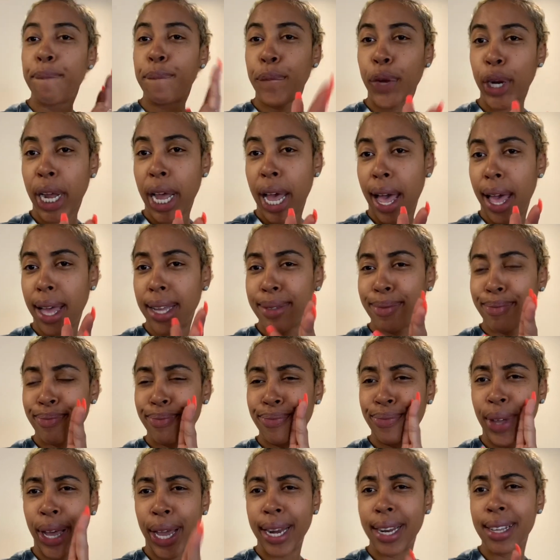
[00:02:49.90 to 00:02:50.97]
Forgot,
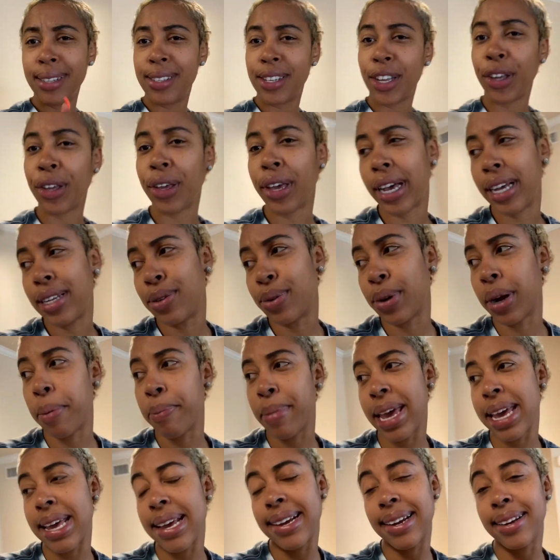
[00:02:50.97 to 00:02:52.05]
I didn't tell you guys what I'm
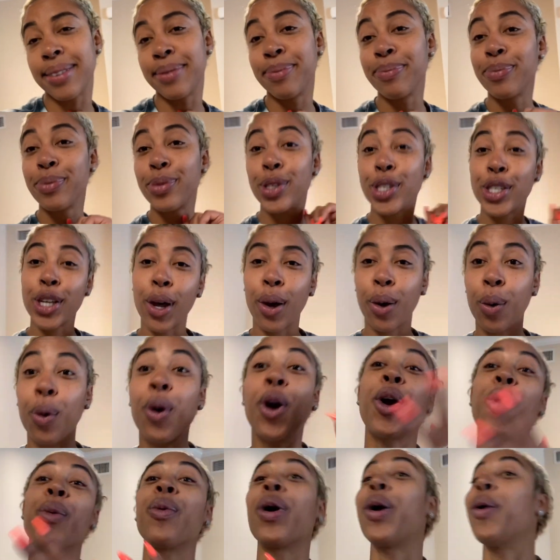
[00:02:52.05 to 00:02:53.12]
making. So,
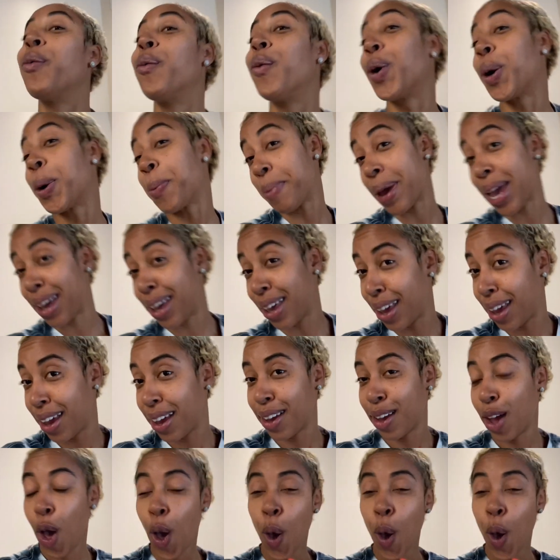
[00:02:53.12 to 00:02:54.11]
or what we're making.